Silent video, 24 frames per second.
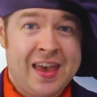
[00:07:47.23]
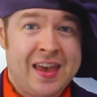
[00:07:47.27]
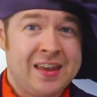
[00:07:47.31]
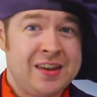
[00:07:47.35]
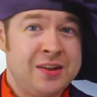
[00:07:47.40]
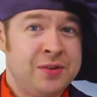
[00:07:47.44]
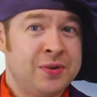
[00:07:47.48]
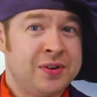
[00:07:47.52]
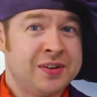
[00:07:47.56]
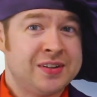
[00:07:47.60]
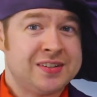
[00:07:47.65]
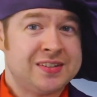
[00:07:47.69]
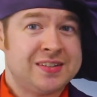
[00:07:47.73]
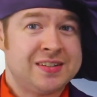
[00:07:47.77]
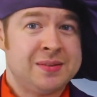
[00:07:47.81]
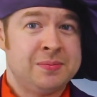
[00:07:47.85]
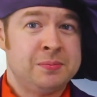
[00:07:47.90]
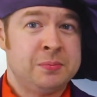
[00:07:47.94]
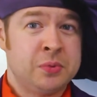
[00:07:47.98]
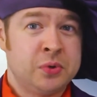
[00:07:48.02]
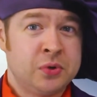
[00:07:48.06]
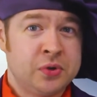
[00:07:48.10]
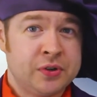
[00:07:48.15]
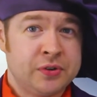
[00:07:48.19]
and you want to see
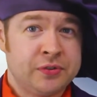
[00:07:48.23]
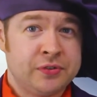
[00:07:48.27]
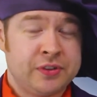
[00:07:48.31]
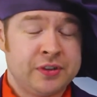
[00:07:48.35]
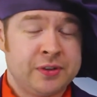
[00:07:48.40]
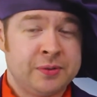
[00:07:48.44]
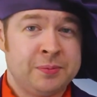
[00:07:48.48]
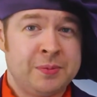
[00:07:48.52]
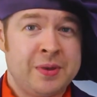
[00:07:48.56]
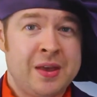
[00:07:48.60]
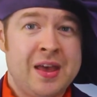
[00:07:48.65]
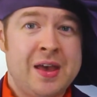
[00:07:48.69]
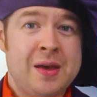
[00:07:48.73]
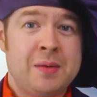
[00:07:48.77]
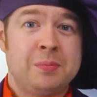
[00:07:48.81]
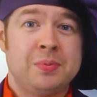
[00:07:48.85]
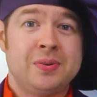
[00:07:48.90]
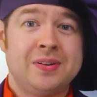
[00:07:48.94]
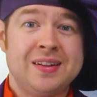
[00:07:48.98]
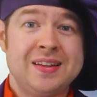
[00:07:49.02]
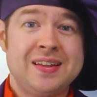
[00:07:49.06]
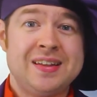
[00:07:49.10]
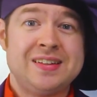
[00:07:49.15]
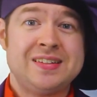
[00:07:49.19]
more of them,
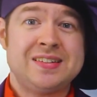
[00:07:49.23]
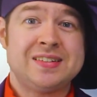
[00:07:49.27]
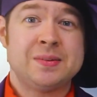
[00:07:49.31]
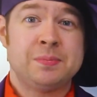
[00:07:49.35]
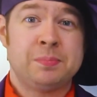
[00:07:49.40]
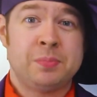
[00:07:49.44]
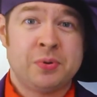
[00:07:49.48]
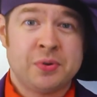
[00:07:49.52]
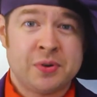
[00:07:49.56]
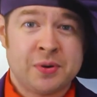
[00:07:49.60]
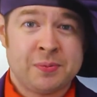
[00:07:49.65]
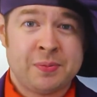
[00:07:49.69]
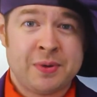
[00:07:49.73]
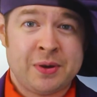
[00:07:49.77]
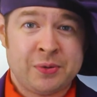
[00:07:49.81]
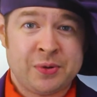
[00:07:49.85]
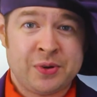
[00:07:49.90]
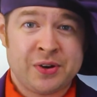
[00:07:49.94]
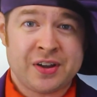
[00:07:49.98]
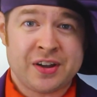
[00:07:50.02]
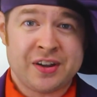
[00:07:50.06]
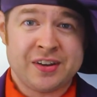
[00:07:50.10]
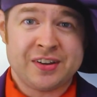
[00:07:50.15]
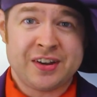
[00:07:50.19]
please support my
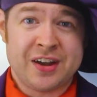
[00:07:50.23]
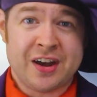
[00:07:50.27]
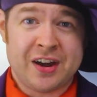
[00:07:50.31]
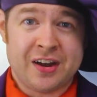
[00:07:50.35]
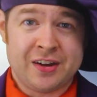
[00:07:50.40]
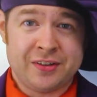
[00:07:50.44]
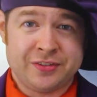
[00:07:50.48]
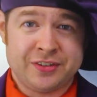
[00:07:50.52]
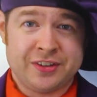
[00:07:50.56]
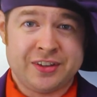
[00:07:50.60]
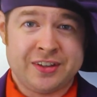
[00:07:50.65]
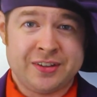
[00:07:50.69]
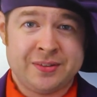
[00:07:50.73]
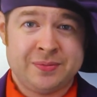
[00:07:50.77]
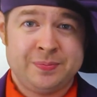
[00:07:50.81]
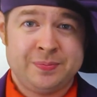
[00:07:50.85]
work on Ko-fi.